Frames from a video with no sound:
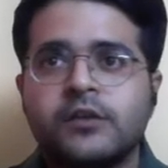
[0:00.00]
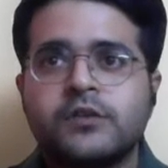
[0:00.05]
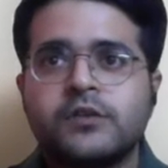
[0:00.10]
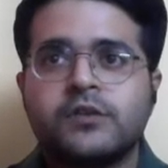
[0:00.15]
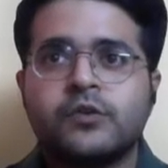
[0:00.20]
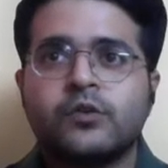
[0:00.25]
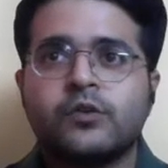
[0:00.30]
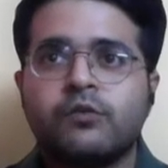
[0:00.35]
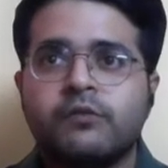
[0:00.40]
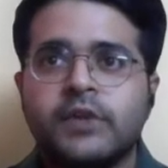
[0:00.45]

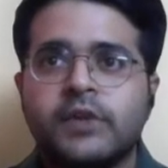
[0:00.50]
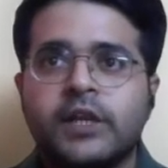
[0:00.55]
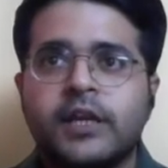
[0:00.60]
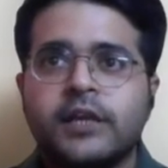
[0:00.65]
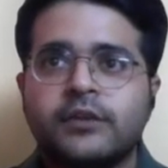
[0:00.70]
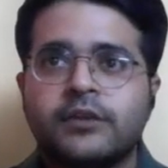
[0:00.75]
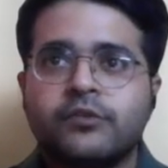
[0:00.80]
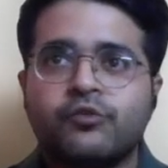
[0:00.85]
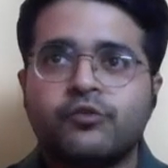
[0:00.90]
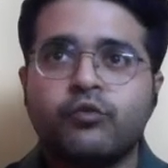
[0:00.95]
So we
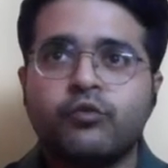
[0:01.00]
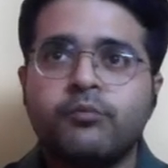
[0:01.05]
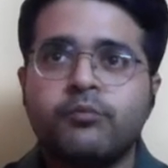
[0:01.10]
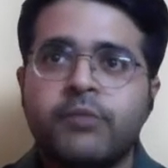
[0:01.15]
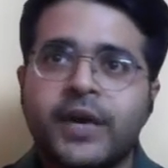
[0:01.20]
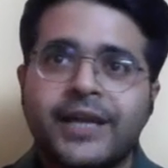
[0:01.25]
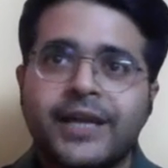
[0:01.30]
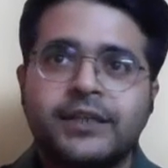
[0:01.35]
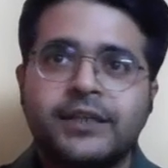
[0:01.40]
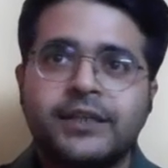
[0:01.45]
can group
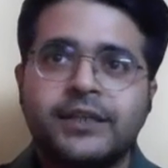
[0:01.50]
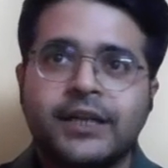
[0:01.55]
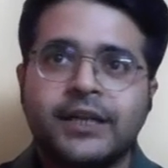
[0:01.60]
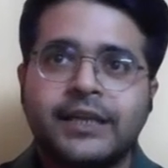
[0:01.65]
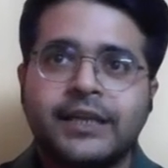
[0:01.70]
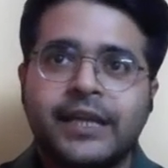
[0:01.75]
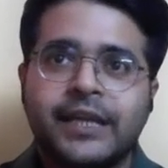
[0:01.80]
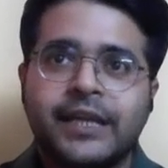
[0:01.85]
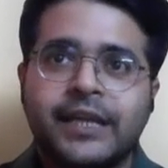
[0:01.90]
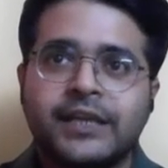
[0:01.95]
by
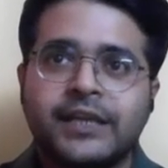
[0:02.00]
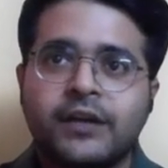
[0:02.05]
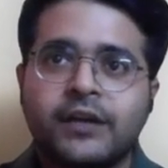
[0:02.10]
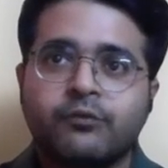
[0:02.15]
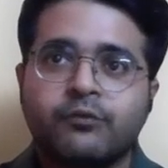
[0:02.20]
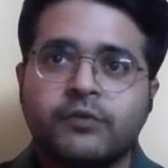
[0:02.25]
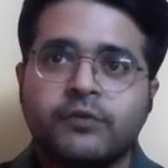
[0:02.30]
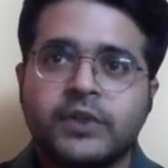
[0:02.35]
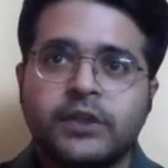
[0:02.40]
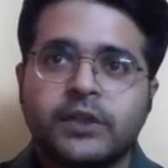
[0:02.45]
the data
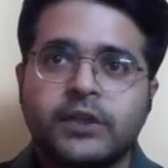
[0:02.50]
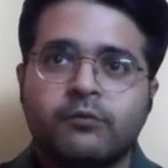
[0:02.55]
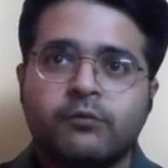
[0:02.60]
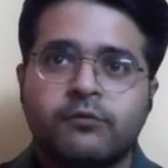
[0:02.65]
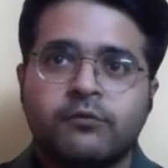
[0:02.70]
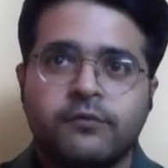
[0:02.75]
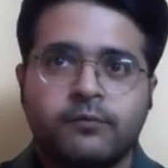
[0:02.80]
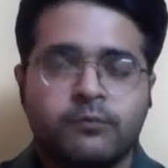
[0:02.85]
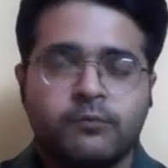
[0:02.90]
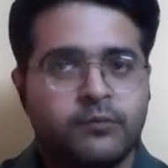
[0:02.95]
with
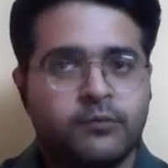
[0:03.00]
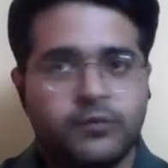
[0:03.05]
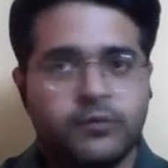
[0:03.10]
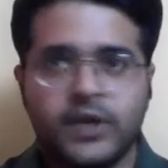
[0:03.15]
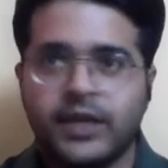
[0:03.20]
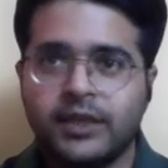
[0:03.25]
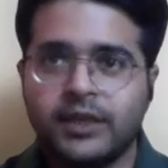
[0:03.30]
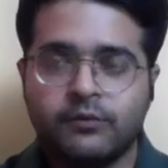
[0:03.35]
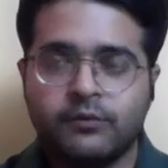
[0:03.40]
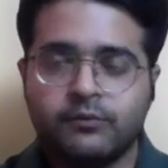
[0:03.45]

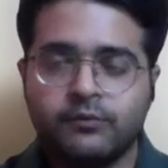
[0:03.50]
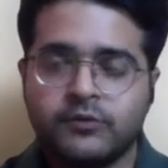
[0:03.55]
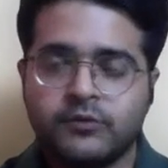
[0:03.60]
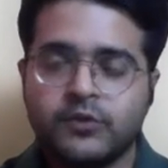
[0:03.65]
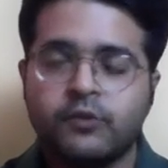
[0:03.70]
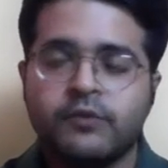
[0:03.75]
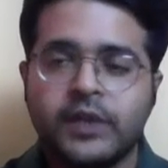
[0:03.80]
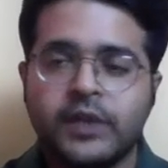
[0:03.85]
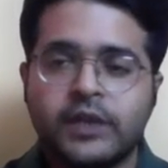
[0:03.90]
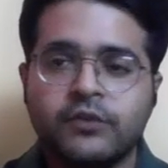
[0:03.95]
by
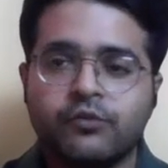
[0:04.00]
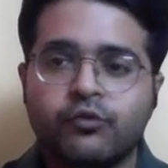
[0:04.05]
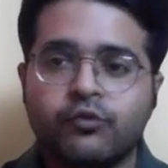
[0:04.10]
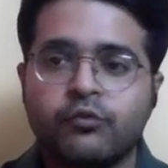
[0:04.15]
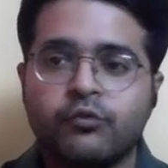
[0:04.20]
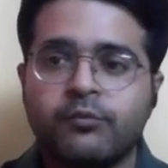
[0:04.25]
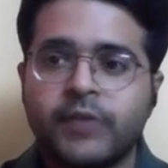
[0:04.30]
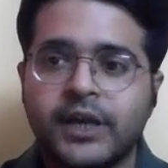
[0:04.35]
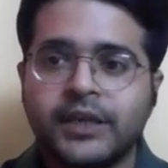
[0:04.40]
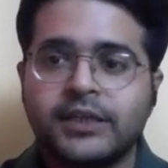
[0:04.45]
so we can
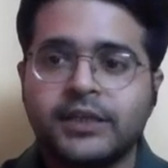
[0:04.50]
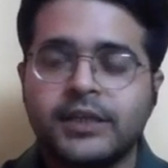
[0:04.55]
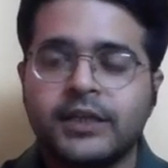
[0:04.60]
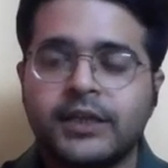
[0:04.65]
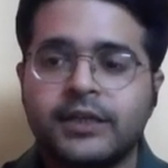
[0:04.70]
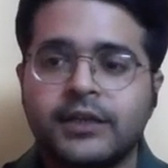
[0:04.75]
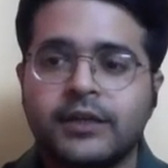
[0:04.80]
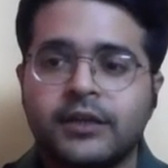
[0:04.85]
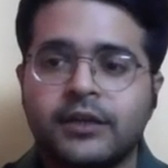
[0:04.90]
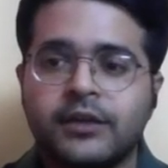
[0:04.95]
group by
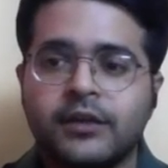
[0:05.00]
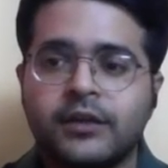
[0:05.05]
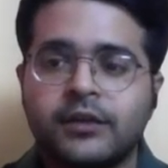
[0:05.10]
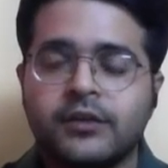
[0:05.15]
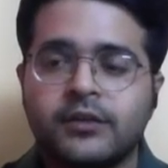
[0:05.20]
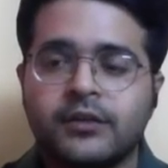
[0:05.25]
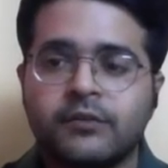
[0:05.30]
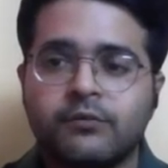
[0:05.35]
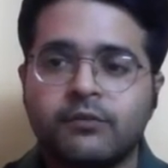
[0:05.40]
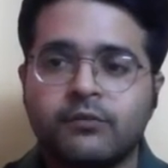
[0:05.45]
the
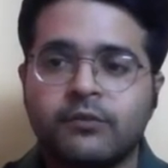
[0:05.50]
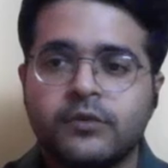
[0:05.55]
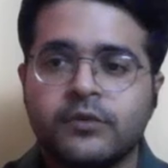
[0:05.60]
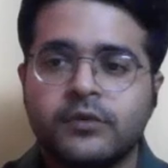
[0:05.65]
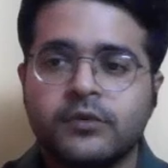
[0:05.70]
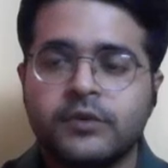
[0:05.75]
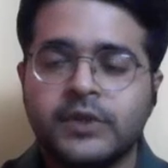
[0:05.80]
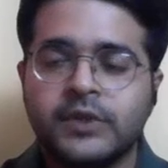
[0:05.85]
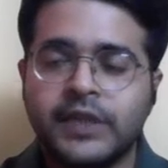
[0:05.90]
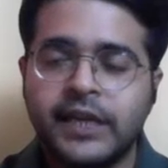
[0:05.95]
uh,
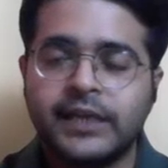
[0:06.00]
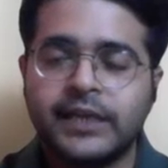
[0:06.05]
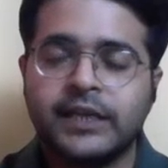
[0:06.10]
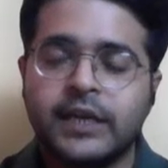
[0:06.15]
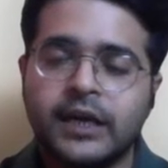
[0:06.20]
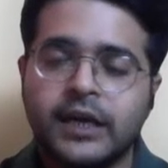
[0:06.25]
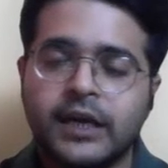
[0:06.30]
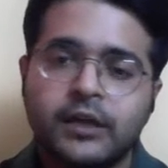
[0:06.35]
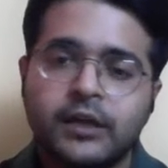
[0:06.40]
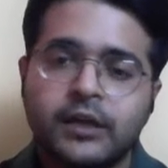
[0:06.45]

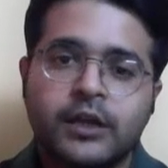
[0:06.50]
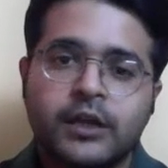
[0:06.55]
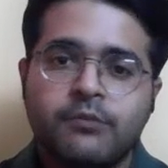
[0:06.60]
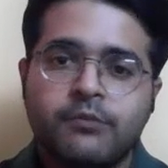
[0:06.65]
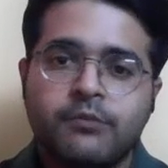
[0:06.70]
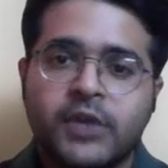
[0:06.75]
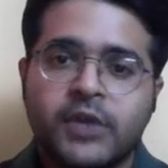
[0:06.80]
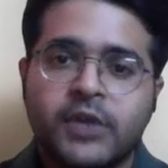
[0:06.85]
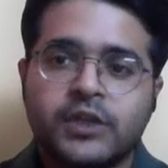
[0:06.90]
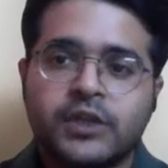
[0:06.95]
data
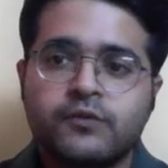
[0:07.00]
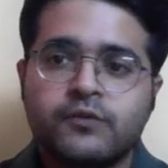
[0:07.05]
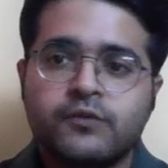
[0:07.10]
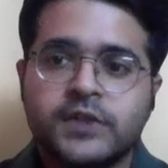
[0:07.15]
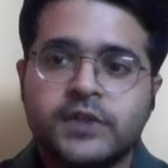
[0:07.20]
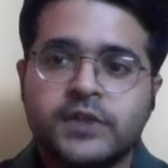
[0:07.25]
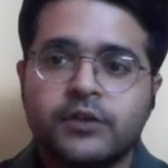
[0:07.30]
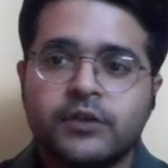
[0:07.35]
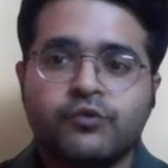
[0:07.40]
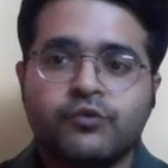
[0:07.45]
by
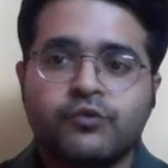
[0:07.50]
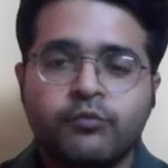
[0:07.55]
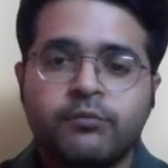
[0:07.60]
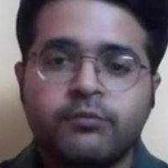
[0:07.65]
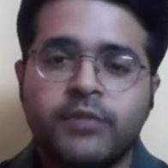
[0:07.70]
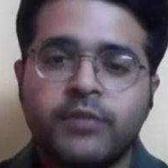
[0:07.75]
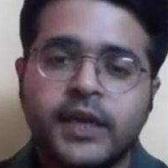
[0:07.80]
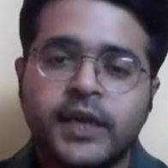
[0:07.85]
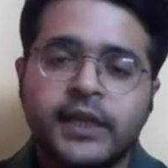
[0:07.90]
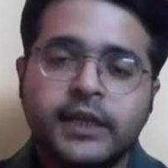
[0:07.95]
using group
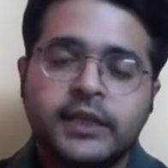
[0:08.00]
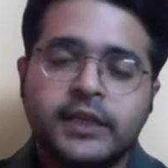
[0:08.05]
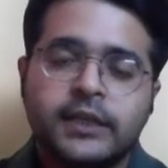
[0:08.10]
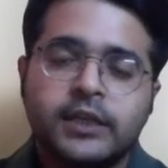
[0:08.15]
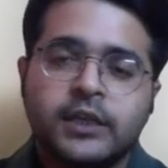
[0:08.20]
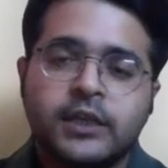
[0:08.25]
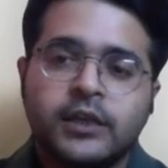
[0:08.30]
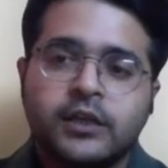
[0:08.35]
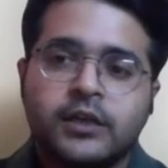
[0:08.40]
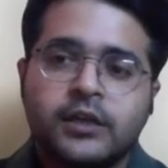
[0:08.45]
by
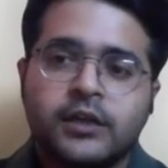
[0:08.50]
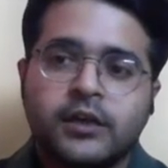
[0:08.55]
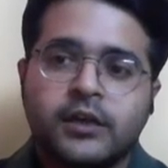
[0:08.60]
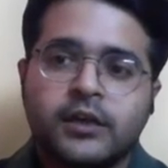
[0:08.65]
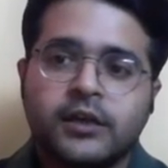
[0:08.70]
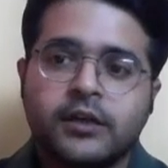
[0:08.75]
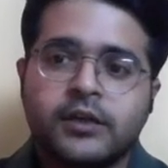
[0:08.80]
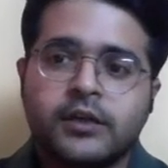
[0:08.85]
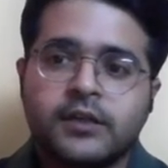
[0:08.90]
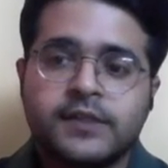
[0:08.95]

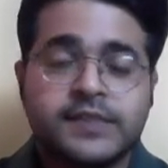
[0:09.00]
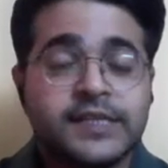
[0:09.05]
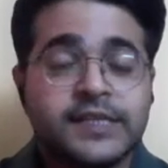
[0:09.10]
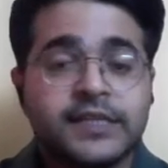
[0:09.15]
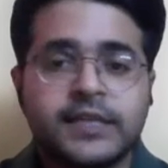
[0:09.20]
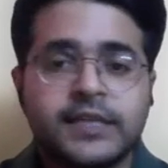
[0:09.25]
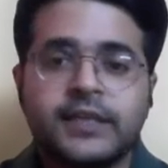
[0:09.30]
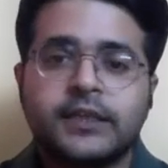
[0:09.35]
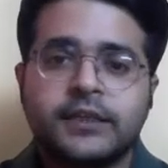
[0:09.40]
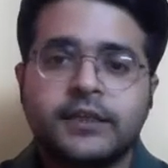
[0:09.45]
uh,
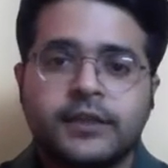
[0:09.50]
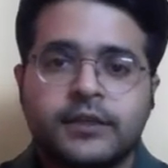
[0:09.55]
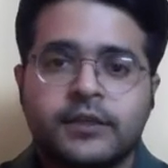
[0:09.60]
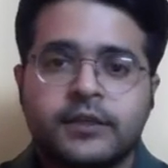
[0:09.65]
city.